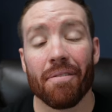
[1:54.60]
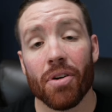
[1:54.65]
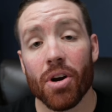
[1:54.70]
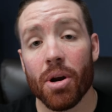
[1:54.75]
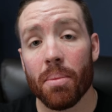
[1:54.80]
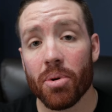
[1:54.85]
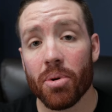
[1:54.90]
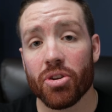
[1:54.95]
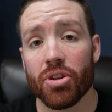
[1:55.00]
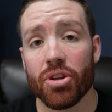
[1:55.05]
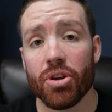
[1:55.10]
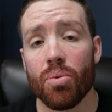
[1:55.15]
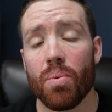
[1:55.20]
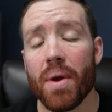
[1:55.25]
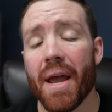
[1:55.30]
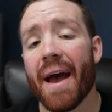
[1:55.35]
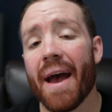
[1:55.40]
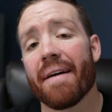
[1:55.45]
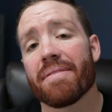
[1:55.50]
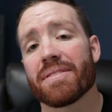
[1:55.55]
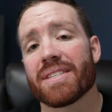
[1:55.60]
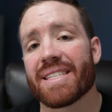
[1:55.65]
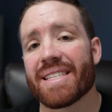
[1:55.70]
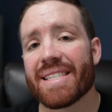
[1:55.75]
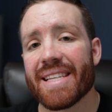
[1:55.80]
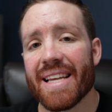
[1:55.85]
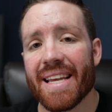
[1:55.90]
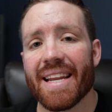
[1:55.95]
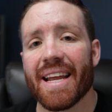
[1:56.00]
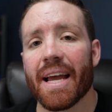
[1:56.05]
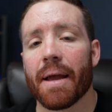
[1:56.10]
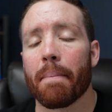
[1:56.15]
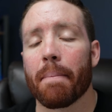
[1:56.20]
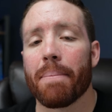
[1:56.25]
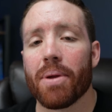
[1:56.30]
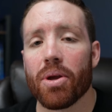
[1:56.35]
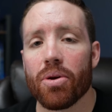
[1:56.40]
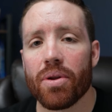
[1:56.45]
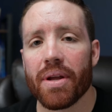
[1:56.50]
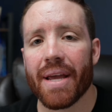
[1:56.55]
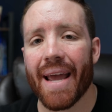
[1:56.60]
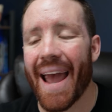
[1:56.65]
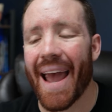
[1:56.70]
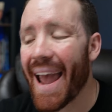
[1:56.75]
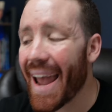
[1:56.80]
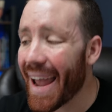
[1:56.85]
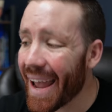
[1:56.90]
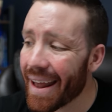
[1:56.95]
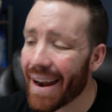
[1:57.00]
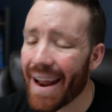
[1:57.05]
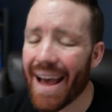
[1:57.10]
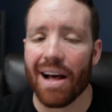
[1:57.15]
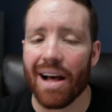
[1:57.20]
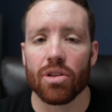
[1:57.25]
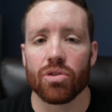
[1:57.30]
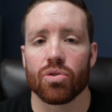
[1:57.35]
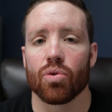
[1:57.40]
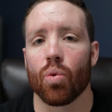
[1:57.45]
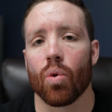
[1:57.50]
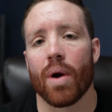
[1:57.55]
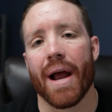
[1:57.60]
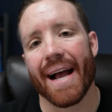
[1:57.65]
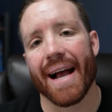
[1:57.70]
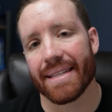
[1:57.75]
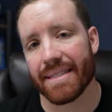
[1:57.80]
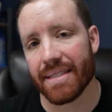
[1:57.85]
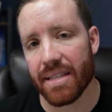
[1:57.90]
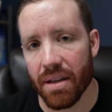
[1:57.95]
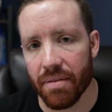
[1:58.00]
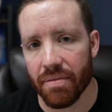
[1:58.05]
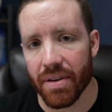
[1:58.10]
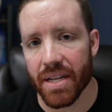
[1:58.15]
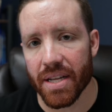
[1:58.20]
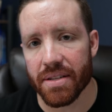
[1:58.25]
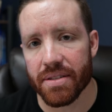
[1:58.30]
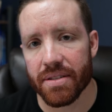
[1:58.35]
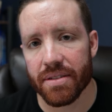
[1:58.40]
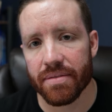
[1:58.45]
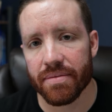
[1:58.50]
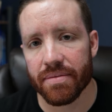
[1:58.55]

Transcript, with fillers: for number two, we have scenic beauty and outdoor activities.